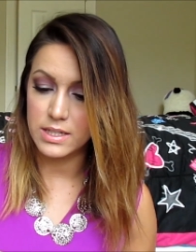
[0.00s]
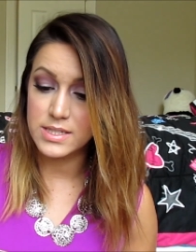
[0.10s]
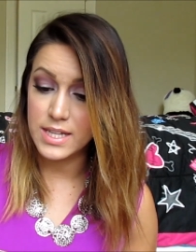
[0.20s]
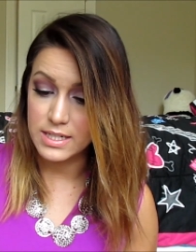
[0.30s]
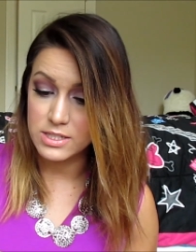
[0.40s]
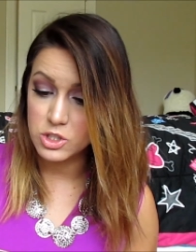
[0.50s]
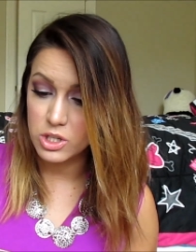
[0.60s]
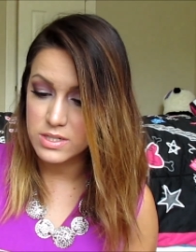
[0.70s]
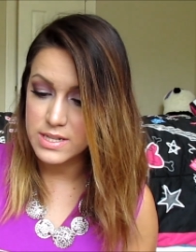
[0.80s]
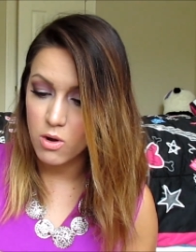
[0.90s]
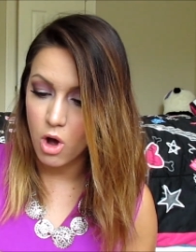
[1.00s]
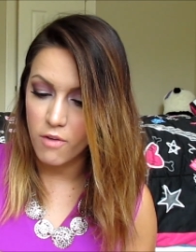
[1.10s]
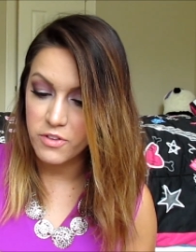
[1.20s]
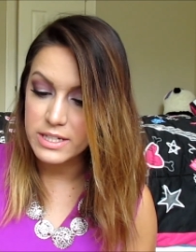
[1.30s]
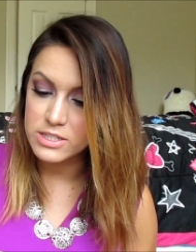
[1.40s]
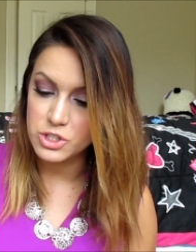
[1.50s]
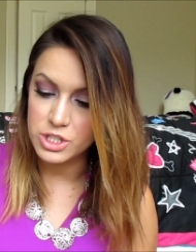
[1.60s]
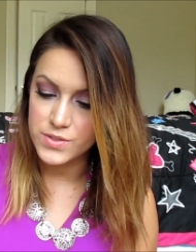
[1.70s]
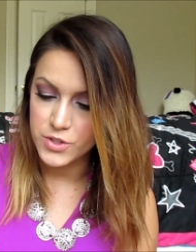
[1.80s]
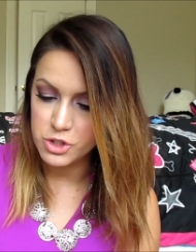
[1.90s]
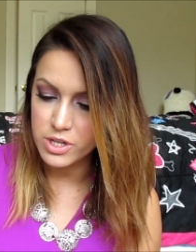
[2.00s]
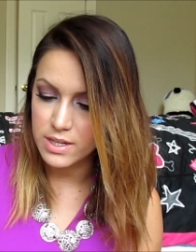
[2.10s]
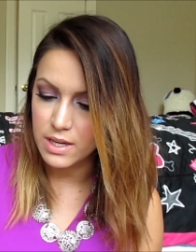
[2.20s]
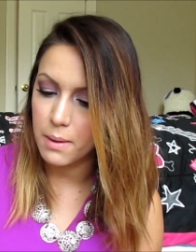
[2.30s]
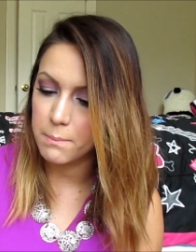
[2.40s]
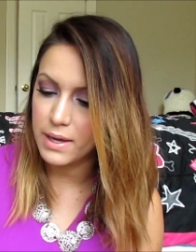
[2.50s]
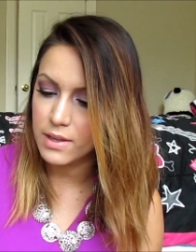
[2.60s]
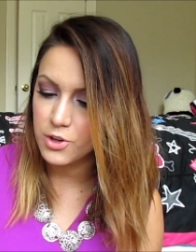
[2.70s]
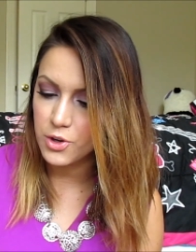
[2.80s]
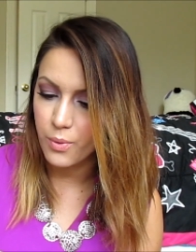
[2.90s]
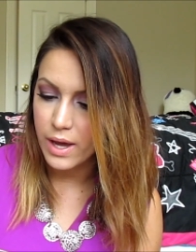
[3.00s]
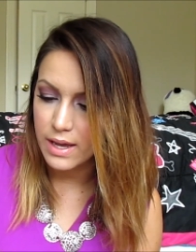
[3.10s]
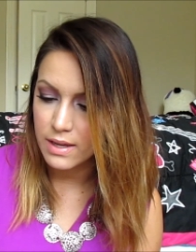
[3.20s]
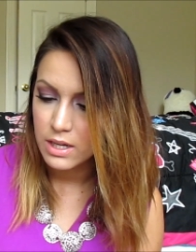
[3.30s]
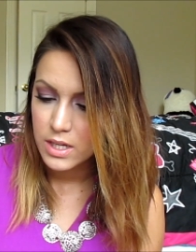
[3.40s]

it says turns out coffee isn't just for drinking bathe your way